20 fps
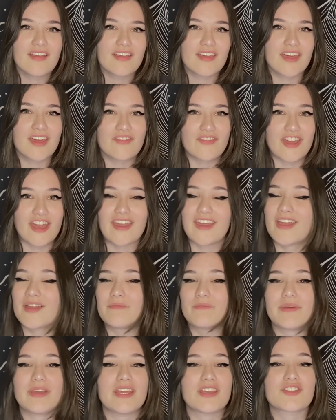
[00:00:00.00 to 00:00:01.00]
giving and
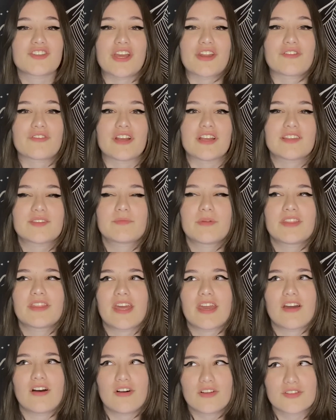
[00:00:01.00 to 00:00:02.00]
being generous, but
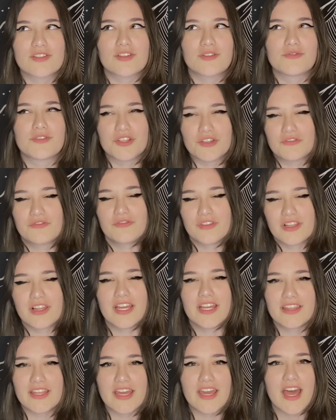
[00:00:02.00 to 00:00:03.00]
they also do feel
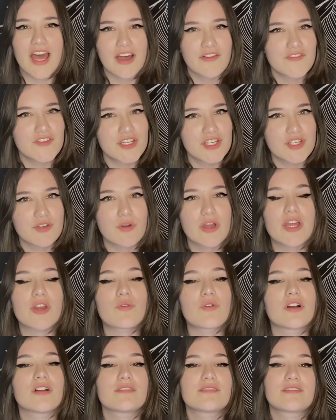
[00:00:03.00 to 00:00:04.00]
like they have to do it
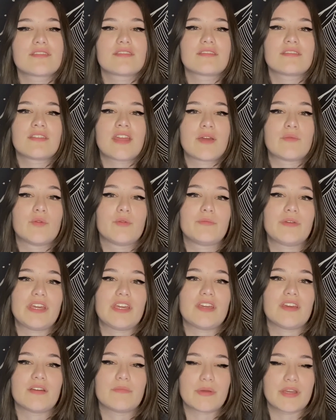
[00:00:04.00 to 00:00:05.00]
or else they will
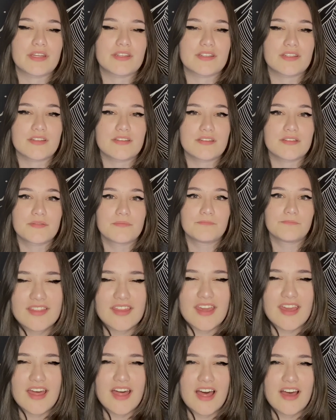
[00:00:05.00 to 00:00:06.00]
be abandoned.
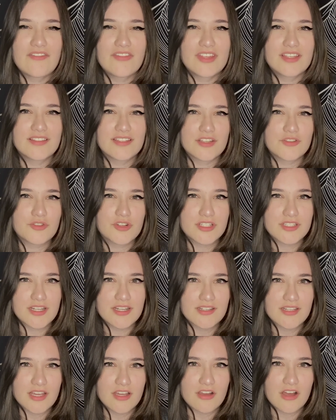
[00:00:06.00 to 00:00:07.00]
They have this interesting
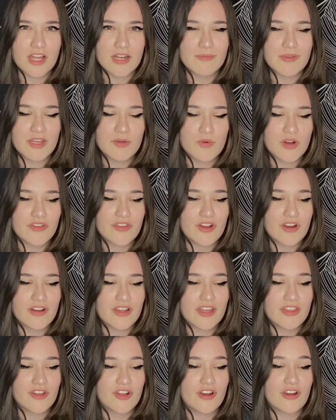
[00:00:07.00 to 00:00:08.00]
dichotomy where they're
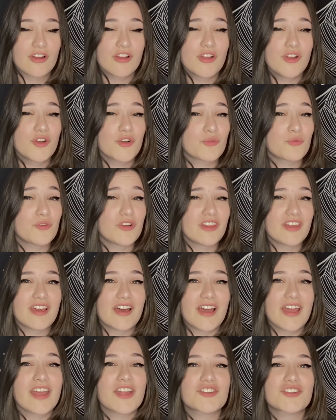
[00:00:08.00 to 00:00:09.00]
either really
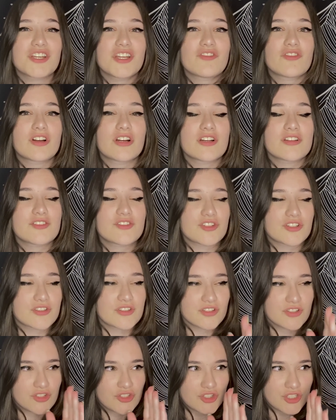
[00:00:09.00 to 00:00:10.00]
high achievers, just
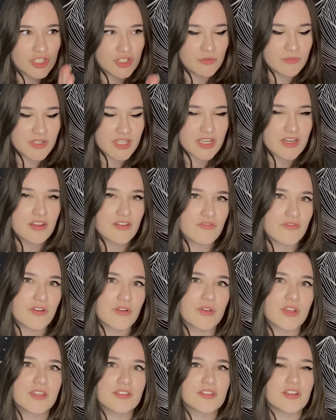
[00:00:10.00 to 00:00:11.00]
zoomed in and
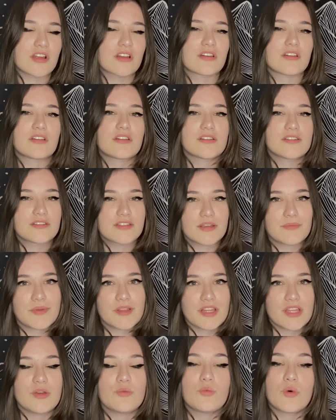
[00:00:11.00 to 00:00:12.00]
focused on
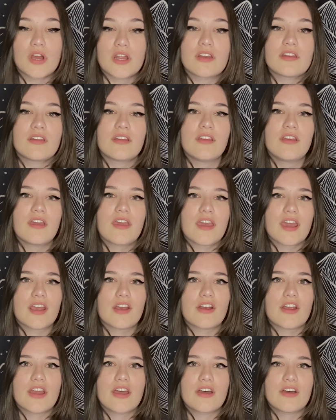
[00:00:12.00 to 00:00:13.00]
typically one
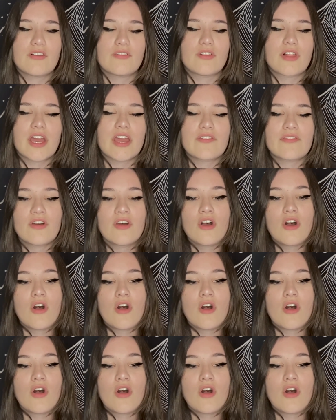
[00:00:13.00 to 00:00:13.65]
area of life,